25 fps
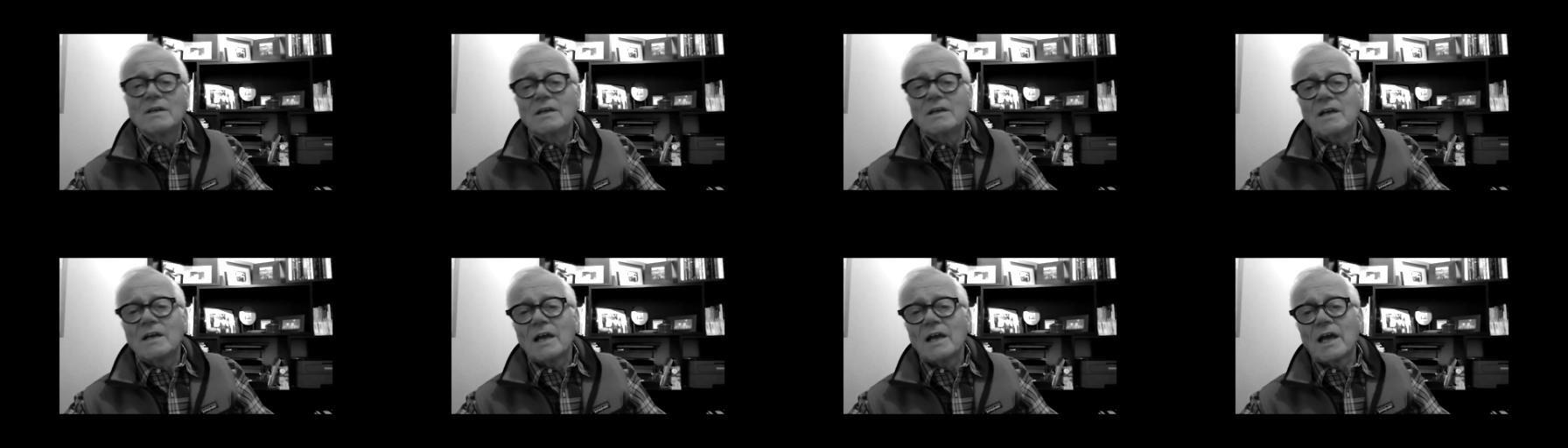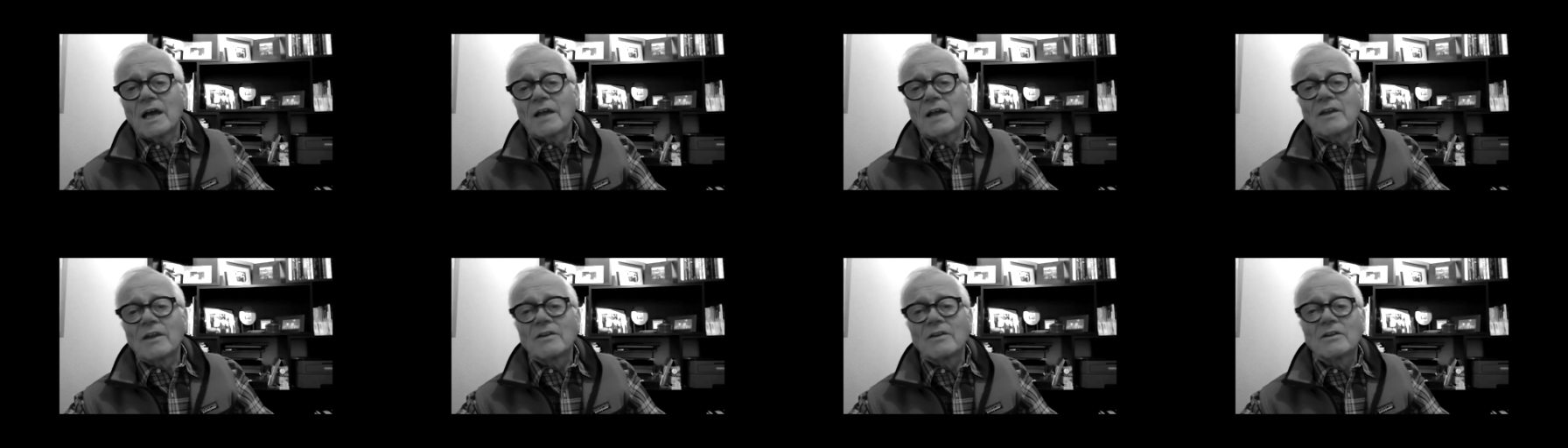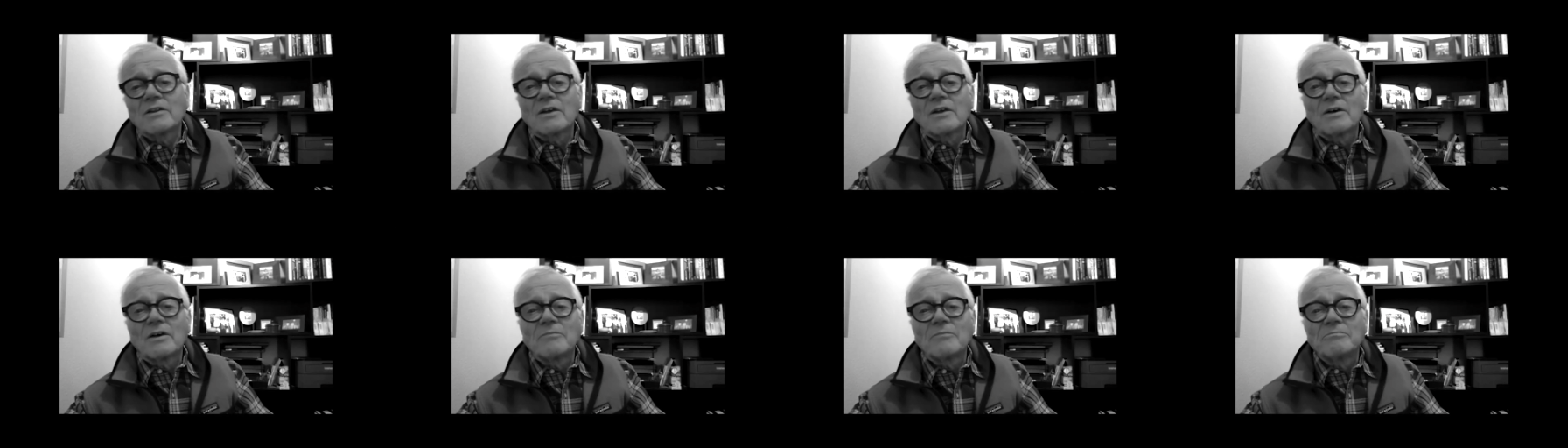and
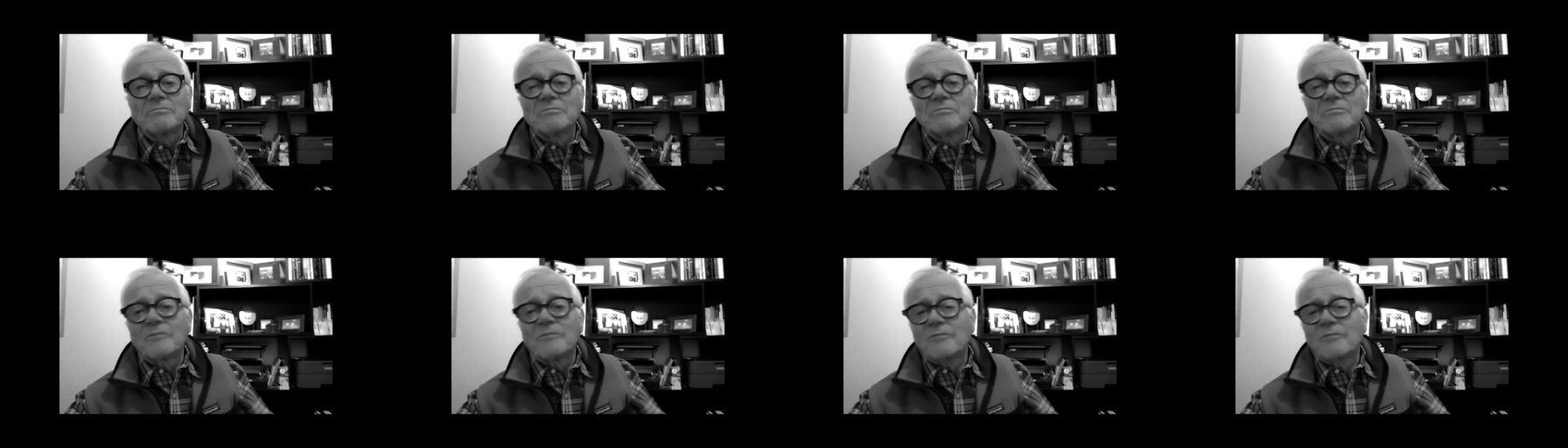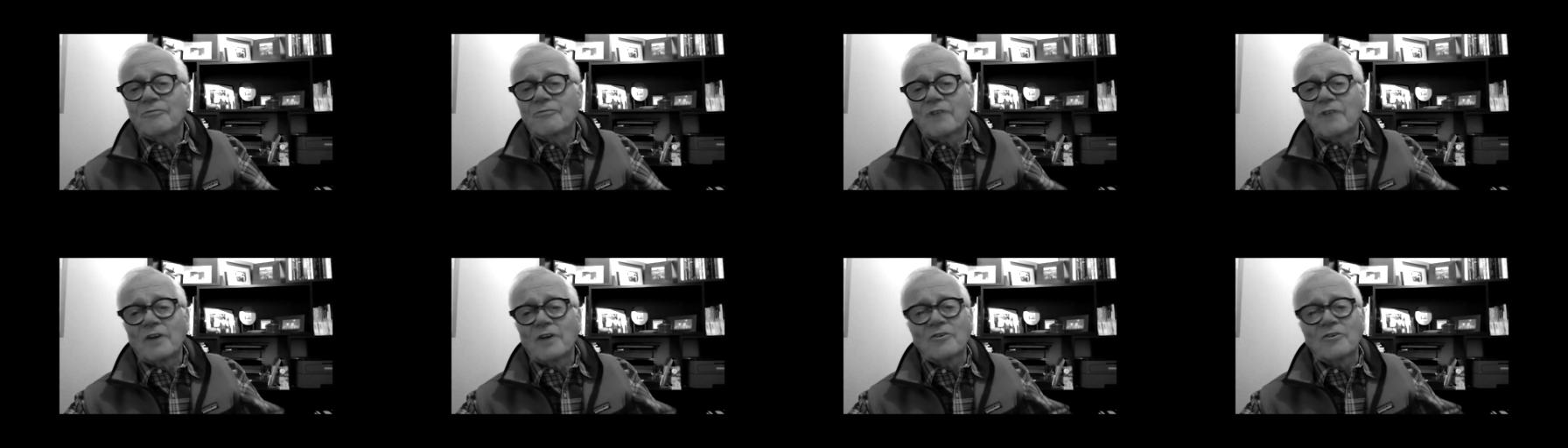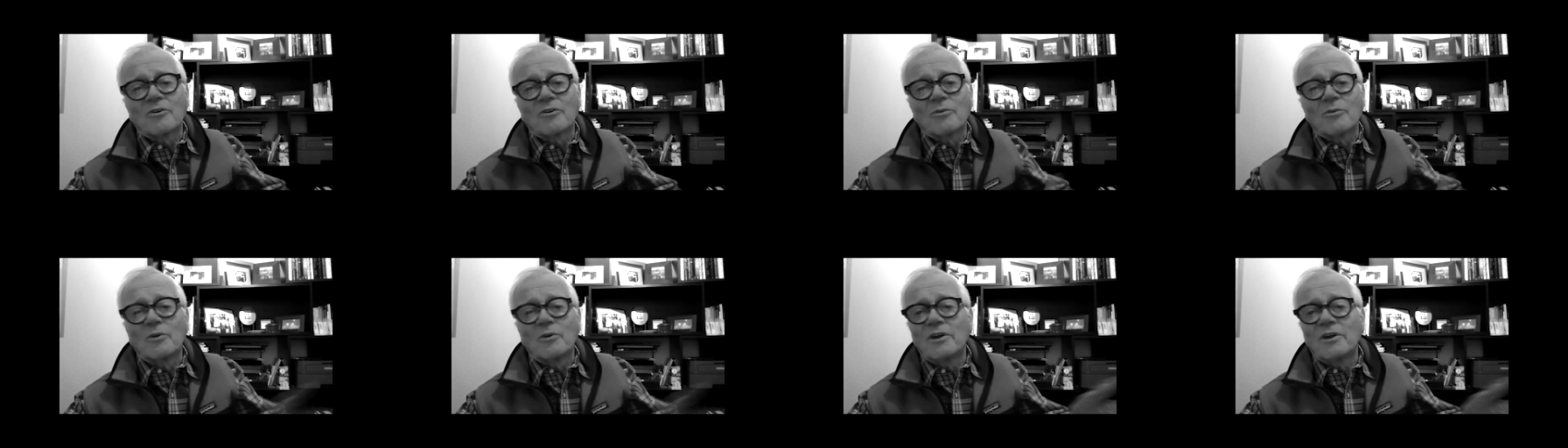the front
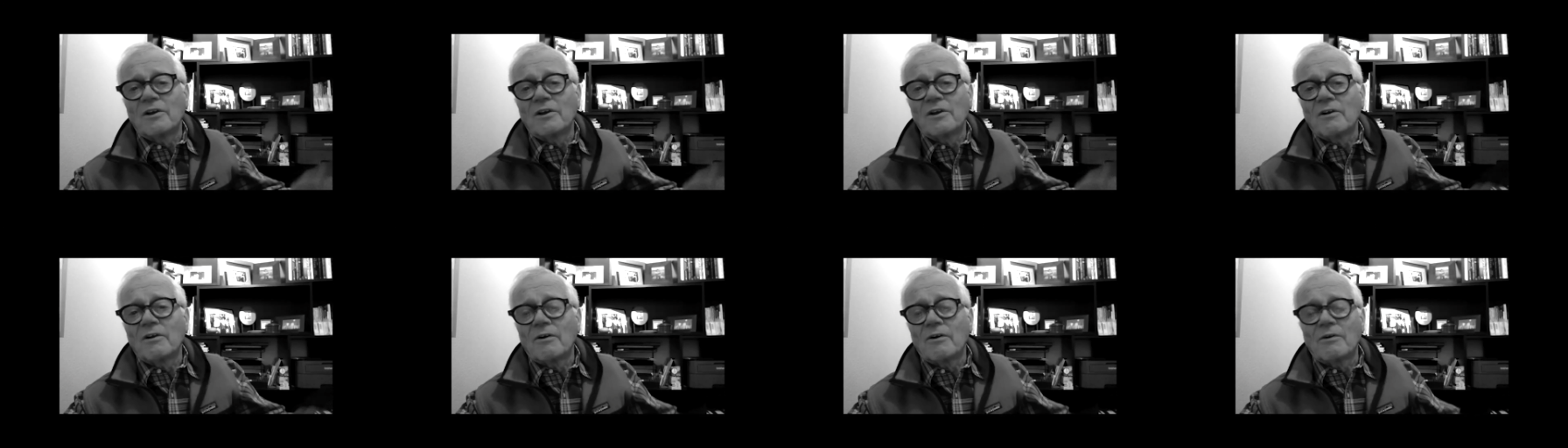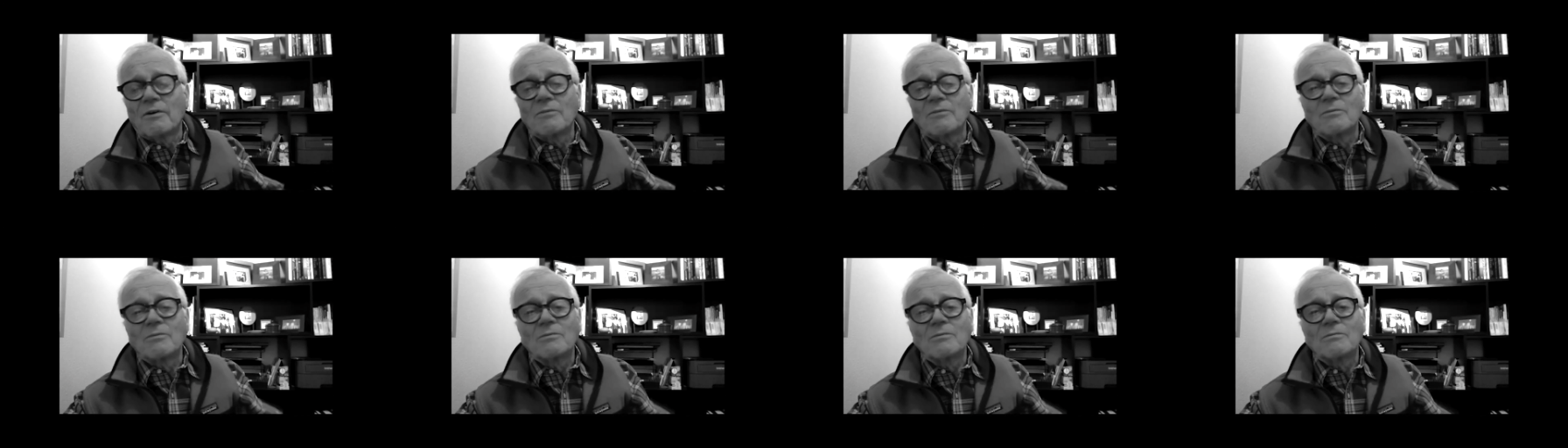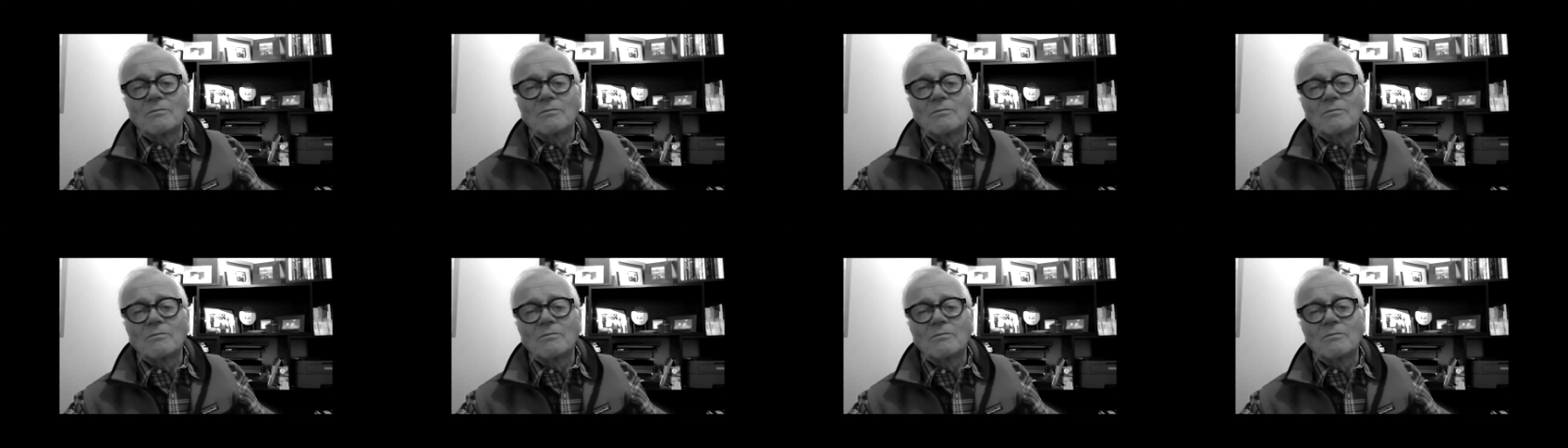or rear